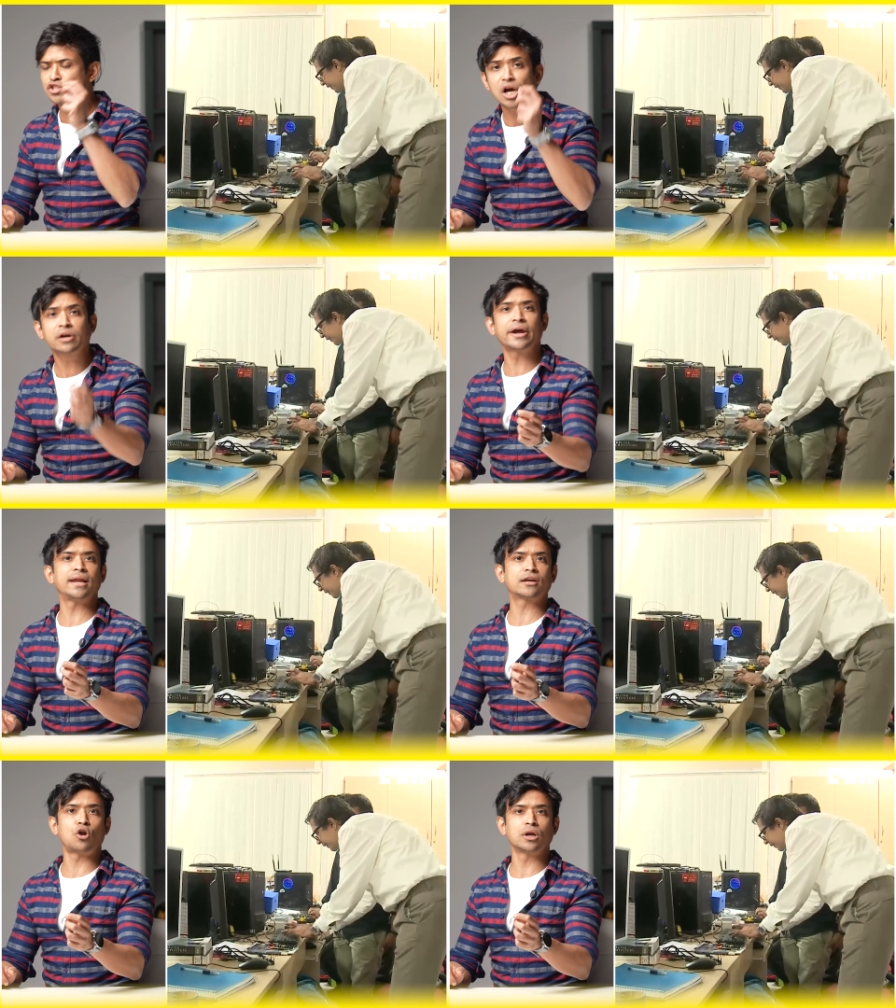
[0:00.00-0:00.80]
Chakra
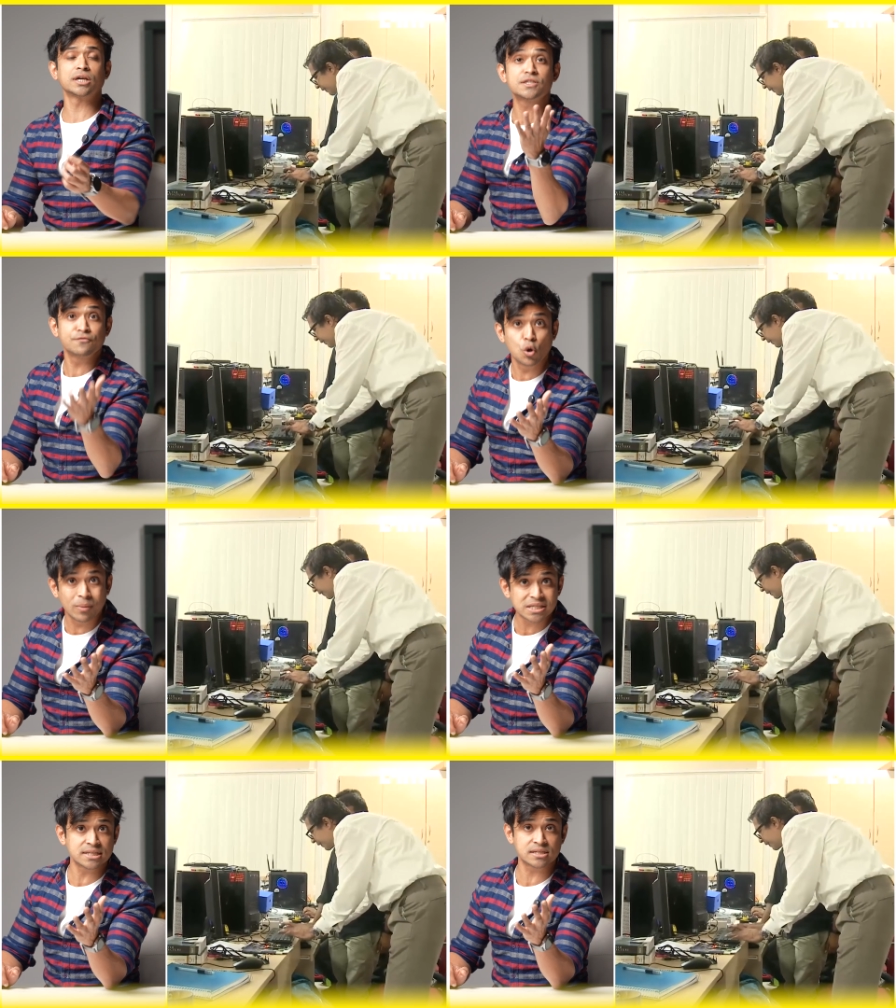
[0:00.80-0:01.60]
Electronics,
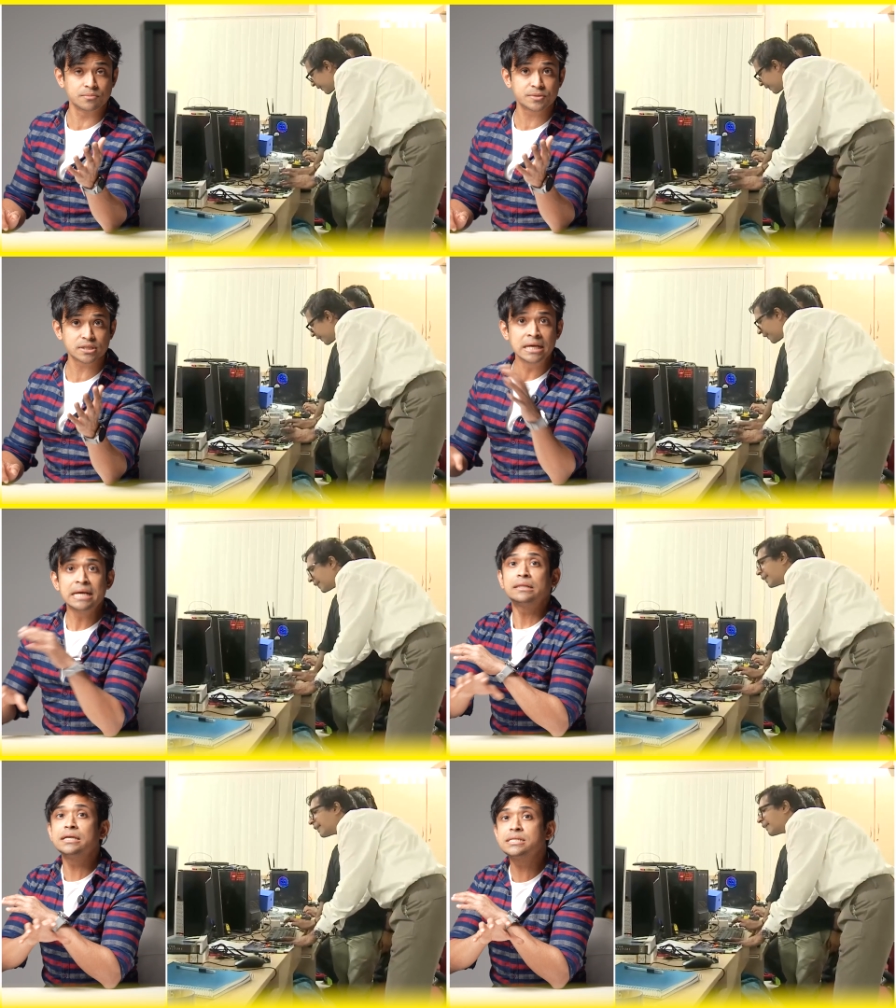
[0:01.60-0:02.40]
Vioma Systems,
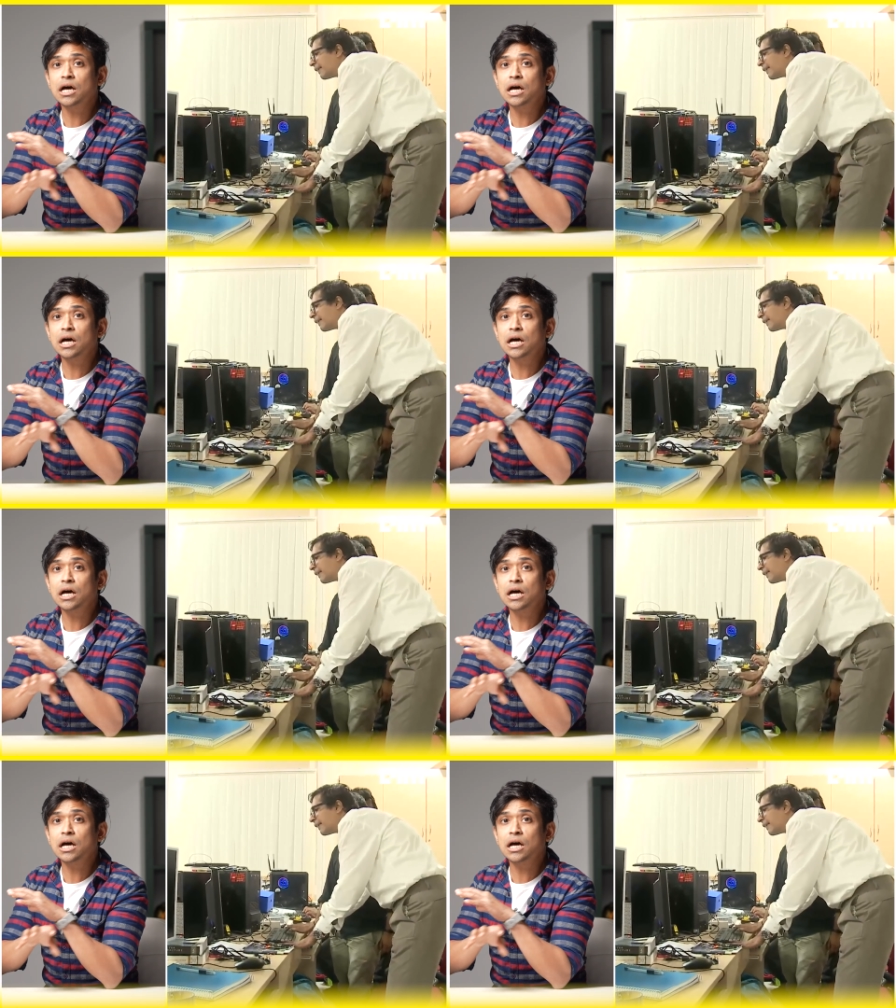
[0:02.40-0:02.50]
these